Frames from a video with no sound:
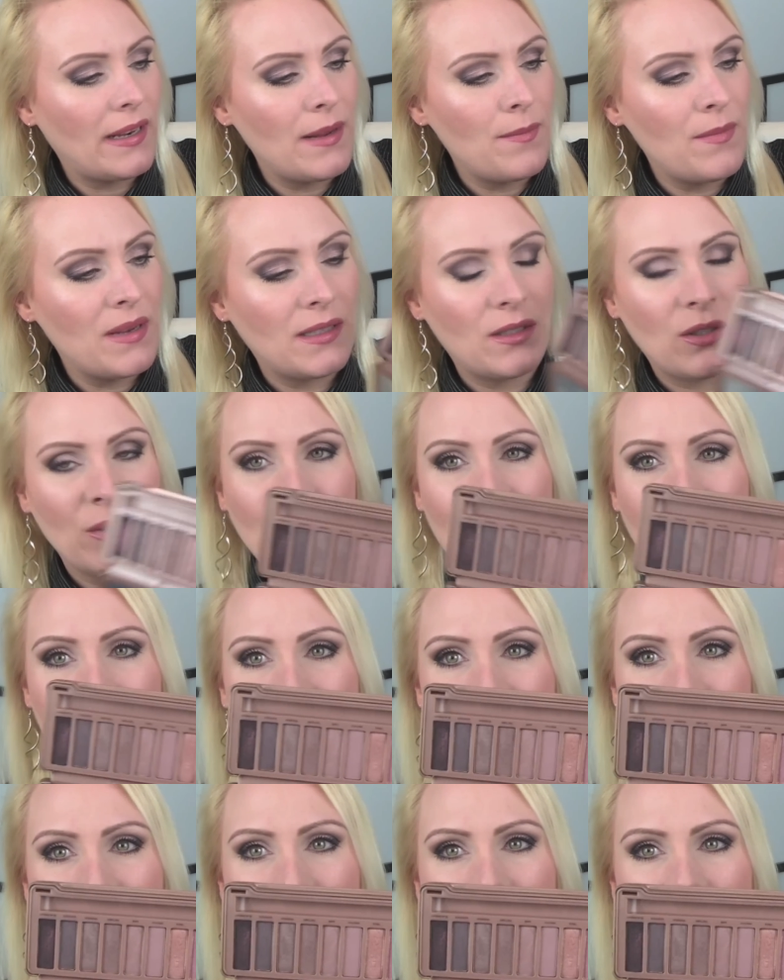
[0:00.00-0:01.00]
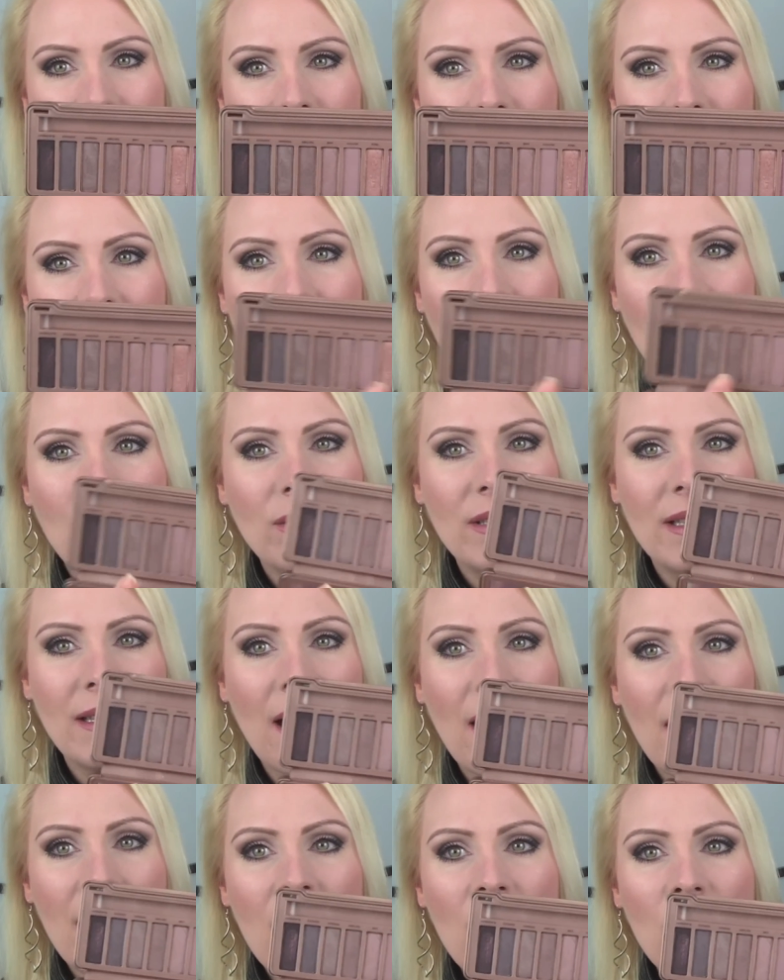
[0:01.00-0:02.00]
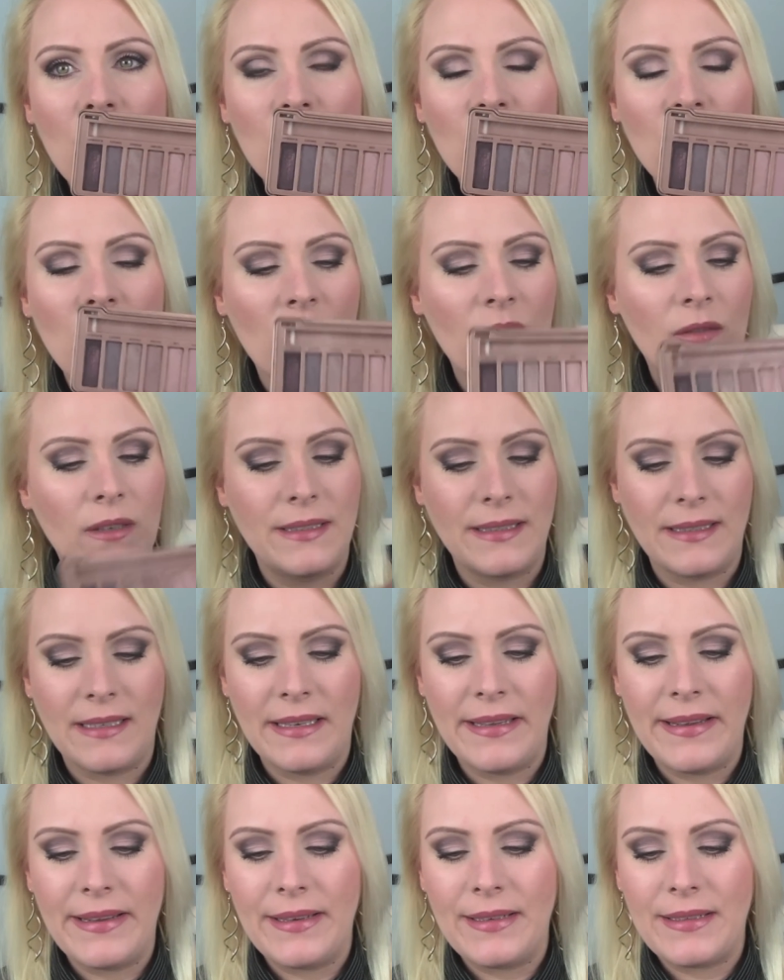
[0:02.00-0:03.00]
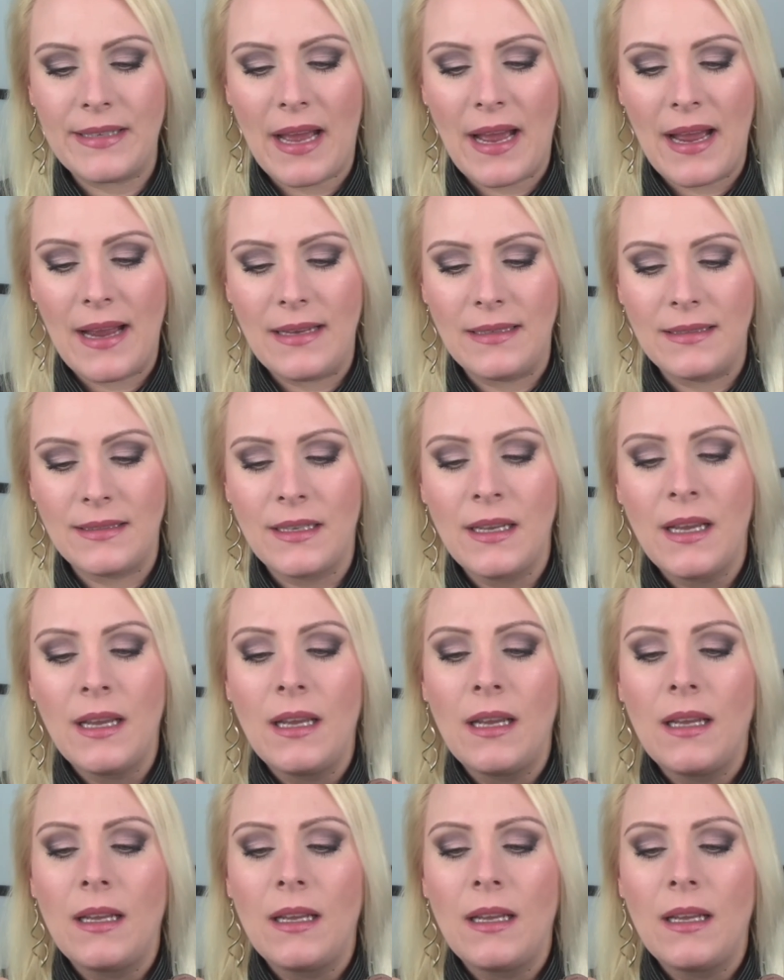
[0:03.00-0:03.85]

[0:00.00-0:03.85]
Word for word: limit to blend everything else, Liar all over the lid and